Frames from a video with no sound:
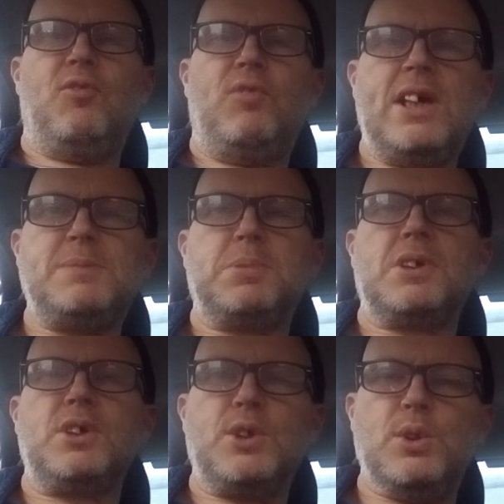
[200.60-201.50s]
Facebook
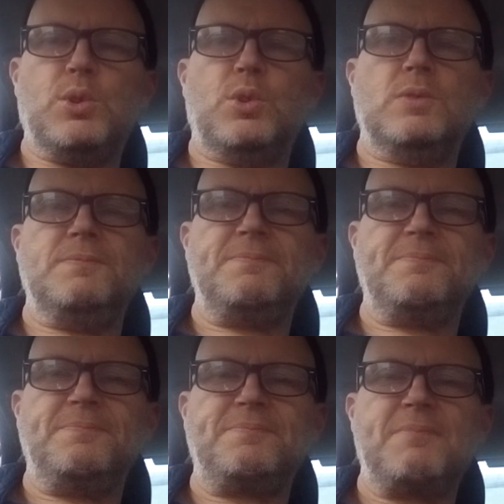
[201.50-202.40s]
and Google
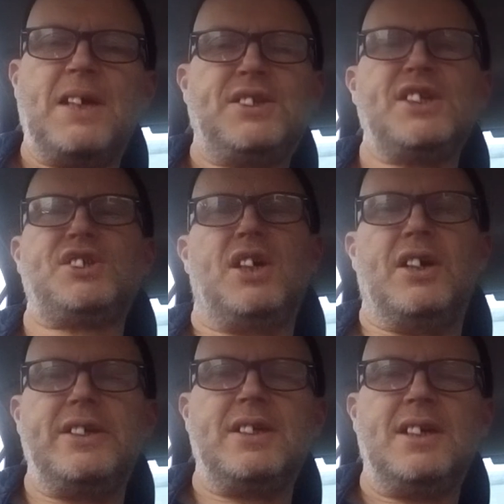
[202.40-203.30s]

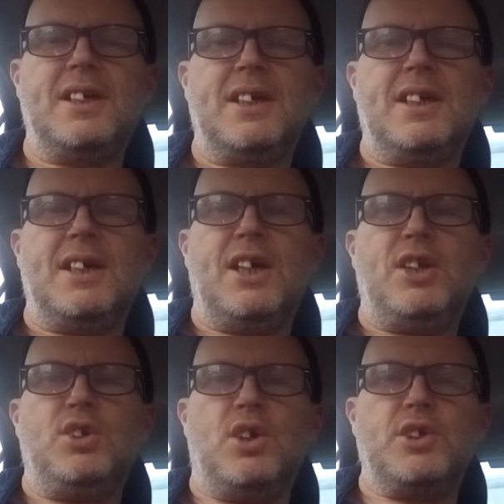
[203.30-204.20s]
decide
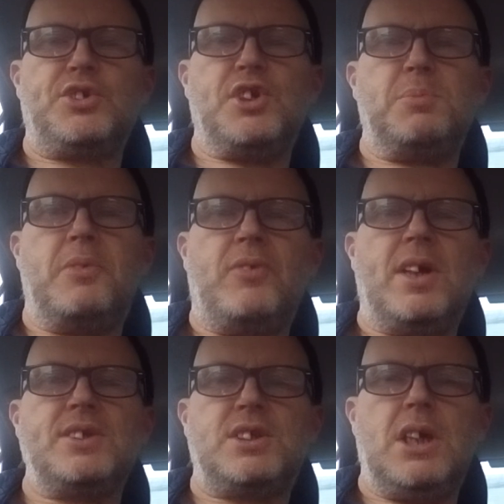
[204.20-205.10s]
not to
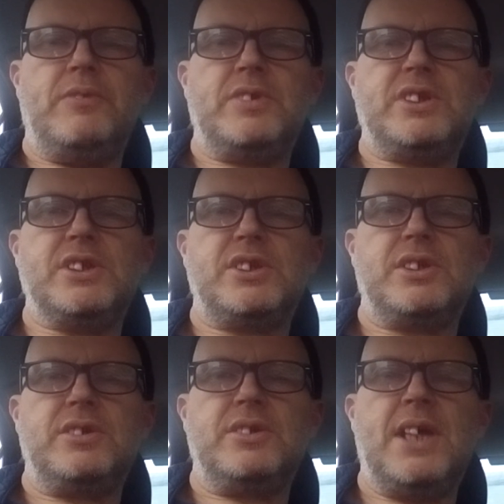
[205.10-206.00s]
provide services,
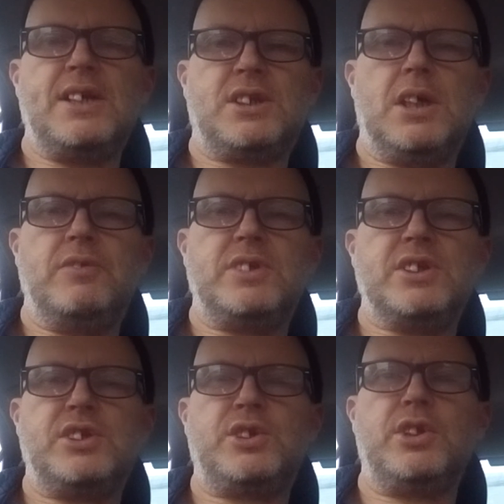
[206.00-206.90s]
their services,
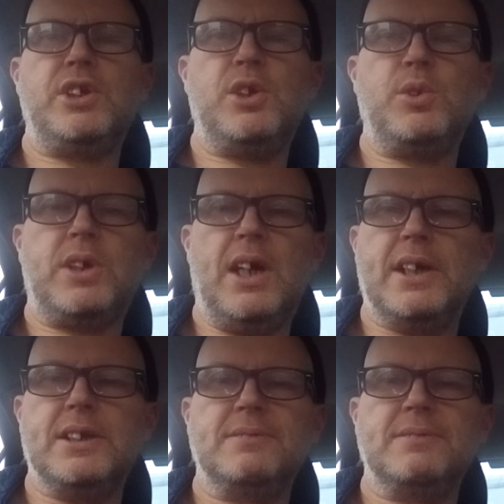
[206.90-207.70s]
to the UK,